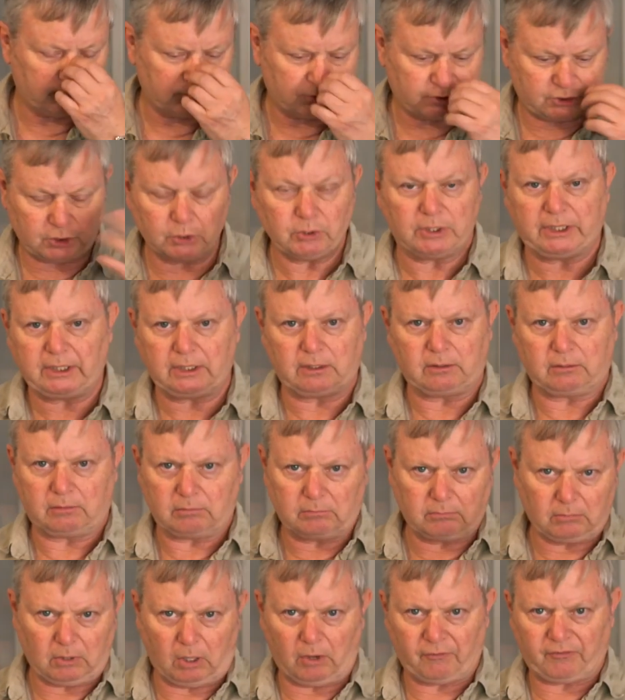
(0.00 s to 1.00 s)

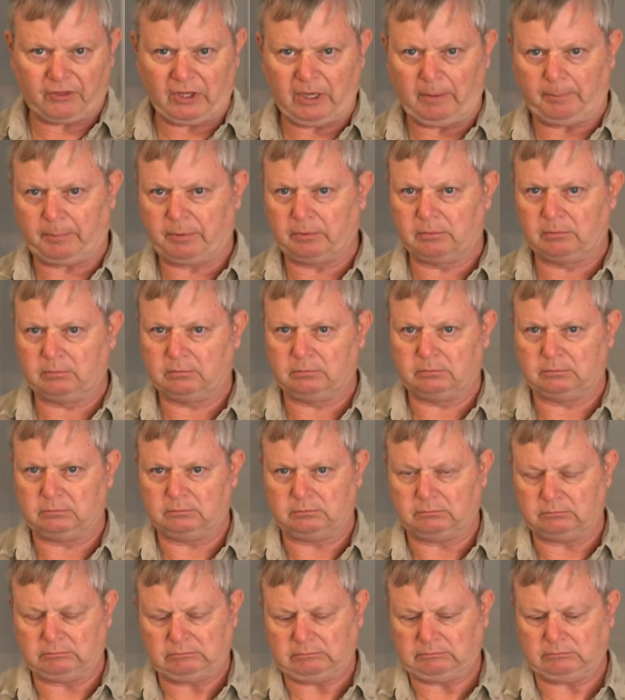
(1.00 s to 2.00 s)
shooting off the hip.
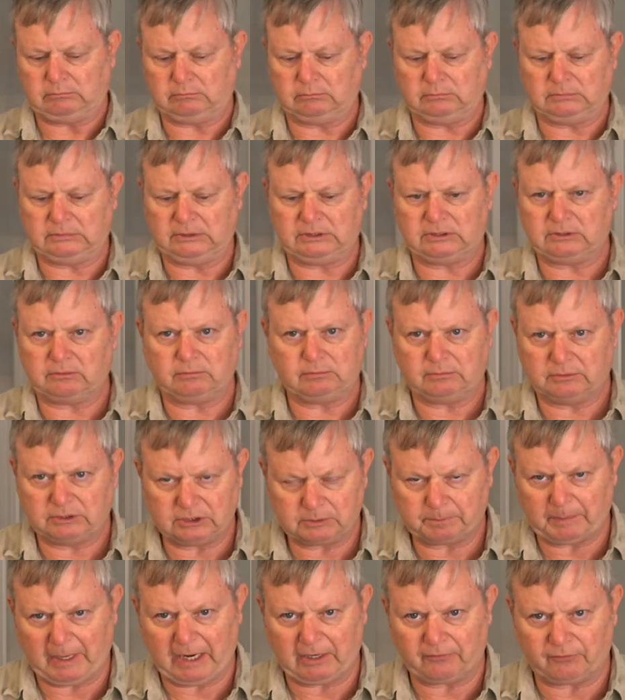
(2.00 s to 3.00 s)
It's
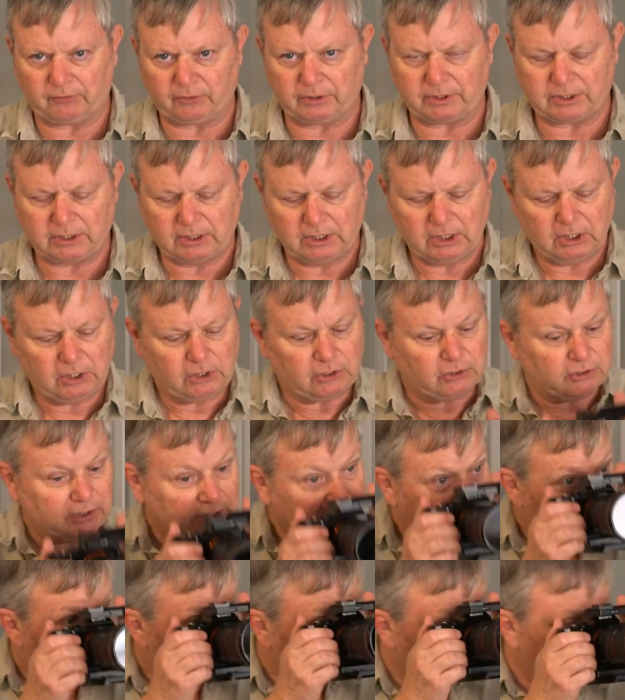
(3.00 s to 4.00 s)
just bad for it. You
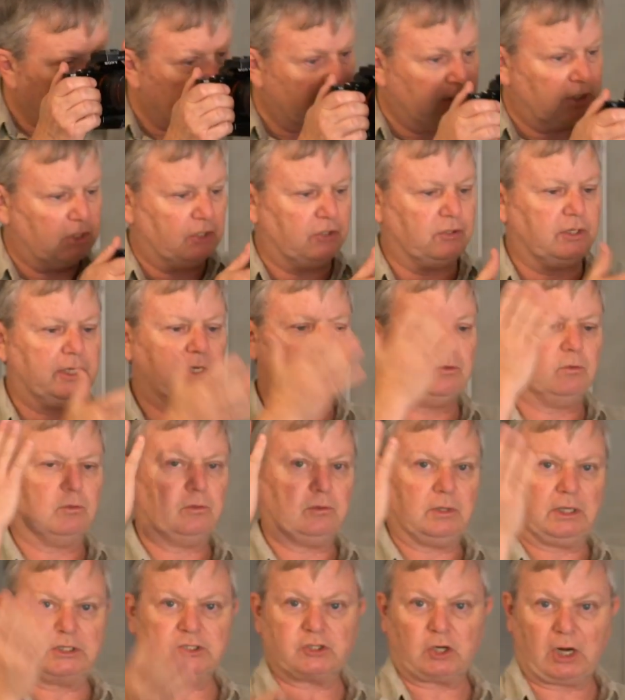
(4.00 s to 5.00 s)

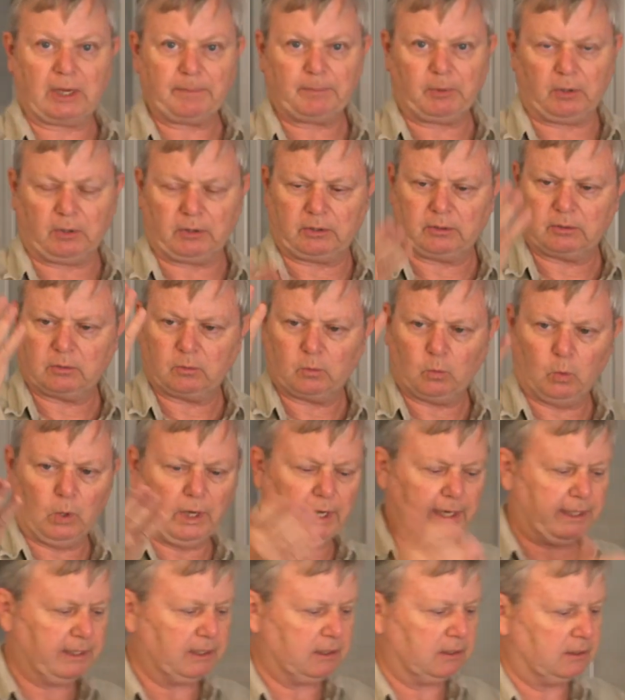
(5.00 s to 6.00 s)
need a tripod.
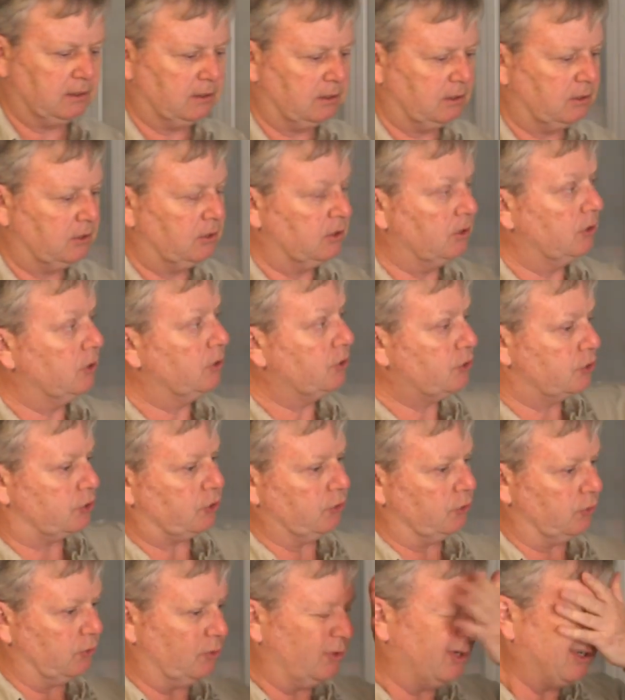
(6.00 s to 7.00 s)
1,
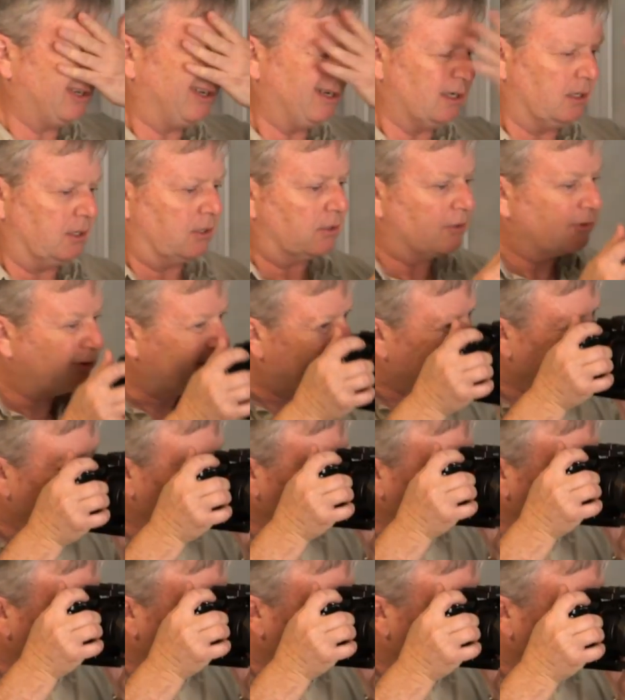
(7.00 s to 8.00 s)
2,
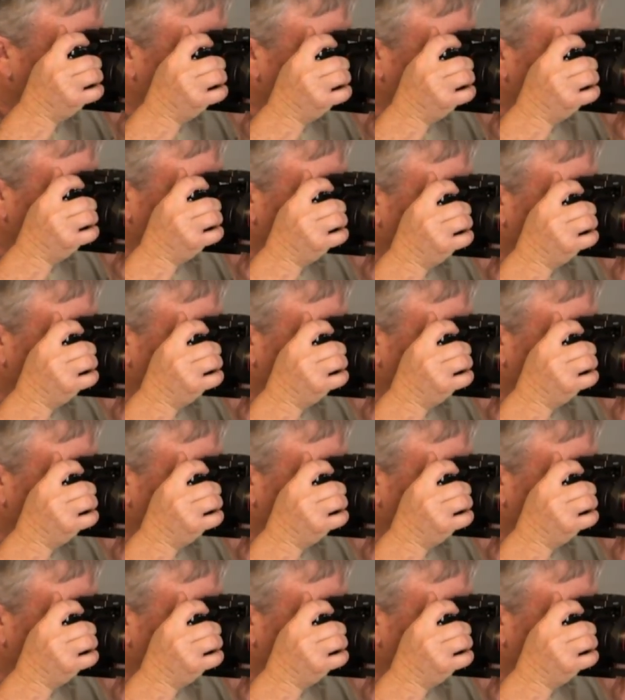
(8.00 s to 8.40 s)
3.